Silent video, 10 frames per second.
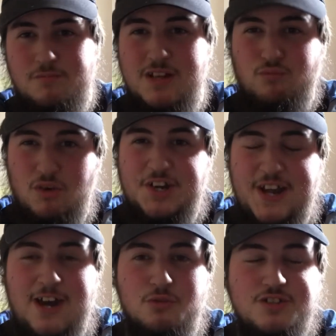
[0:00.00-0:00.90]
running
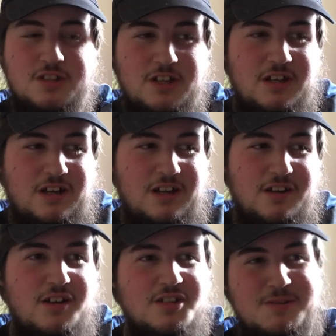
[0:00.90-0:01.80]
out.
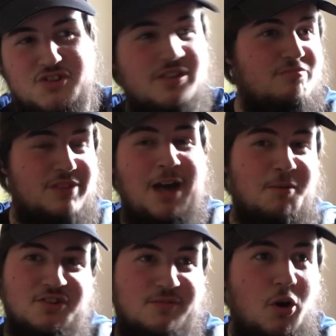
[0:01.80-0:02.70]
Especially now
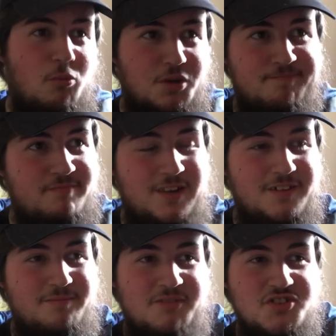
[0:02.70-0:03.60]
because I've got one,
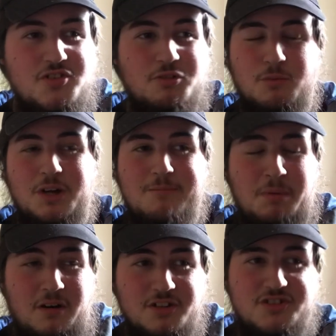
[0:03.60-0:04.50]
and it's the only one I
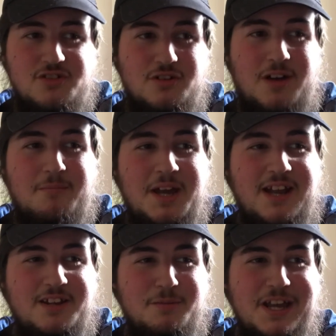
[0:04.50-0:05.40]
bought, so I might
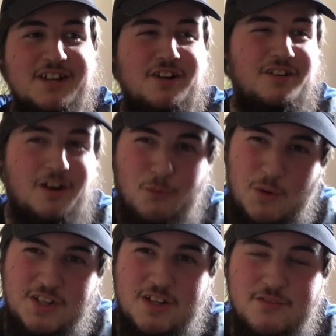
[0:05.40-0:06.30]
end up getting another
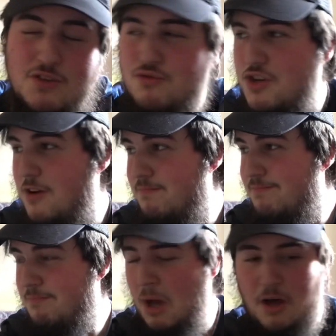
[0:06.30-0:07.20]
one in the future.
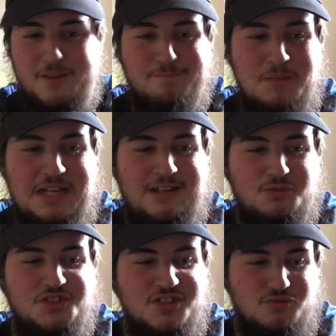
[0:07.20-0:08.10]
Pardon me, that
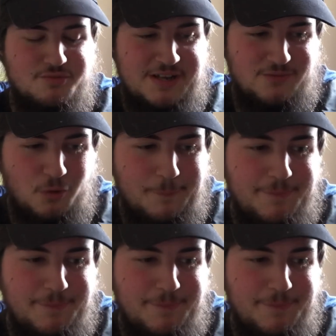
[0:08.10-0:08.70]
was disrespectful.